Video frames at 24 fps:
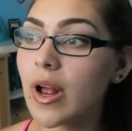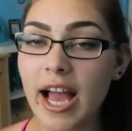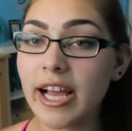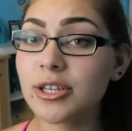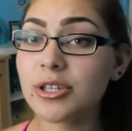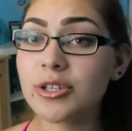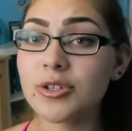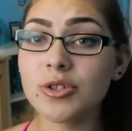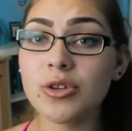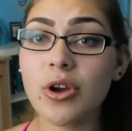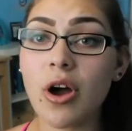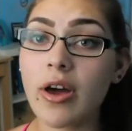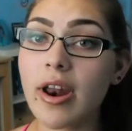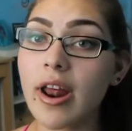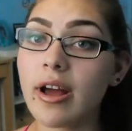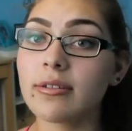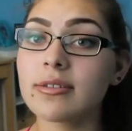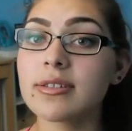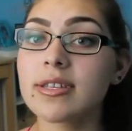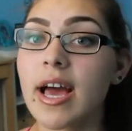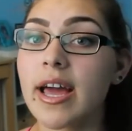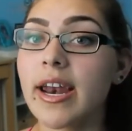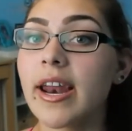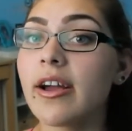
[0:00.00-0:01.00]
I just got
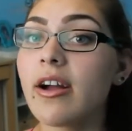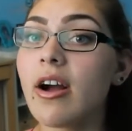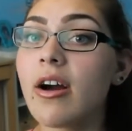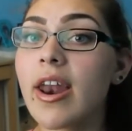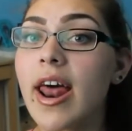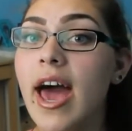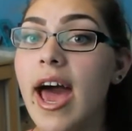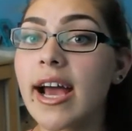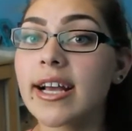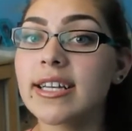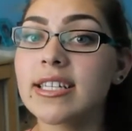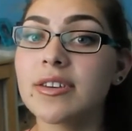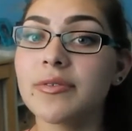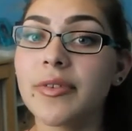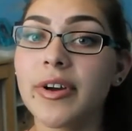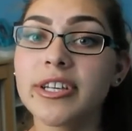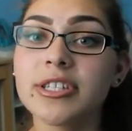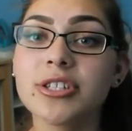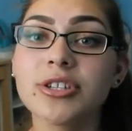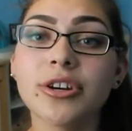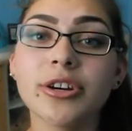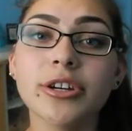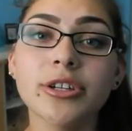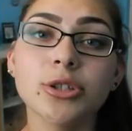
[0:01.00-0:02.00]
outside, I got active, I
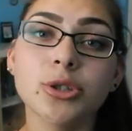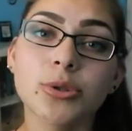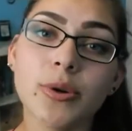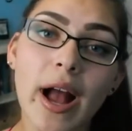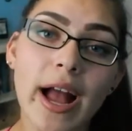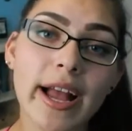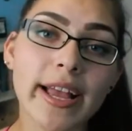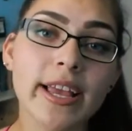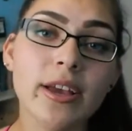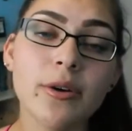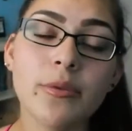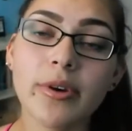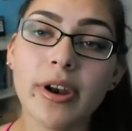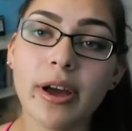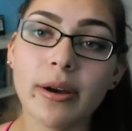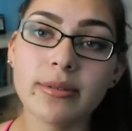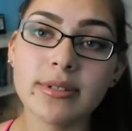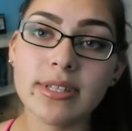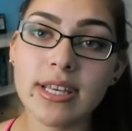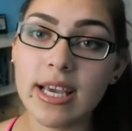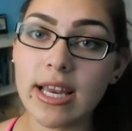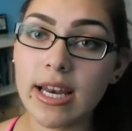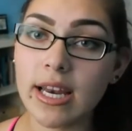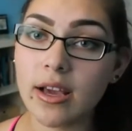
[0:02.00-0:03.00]
started tracking what I
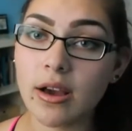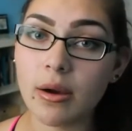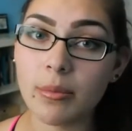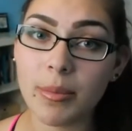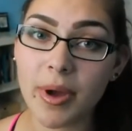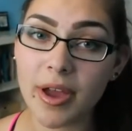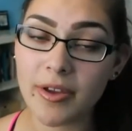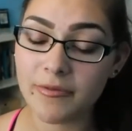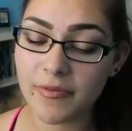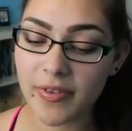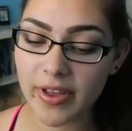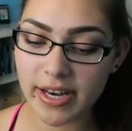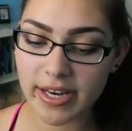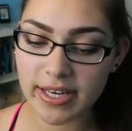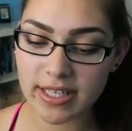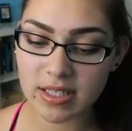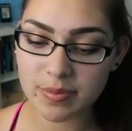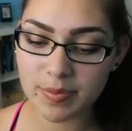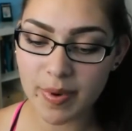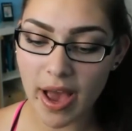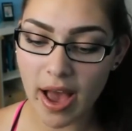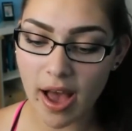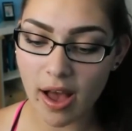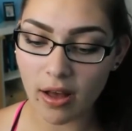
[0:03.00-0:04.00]
was eating on
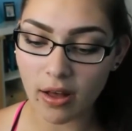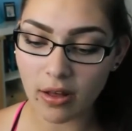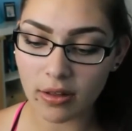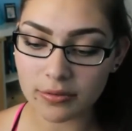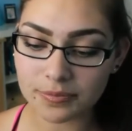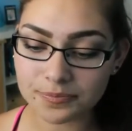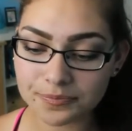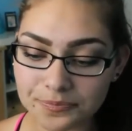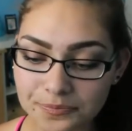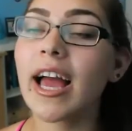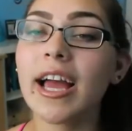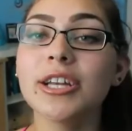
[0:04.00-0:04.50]
MyFitnessPal.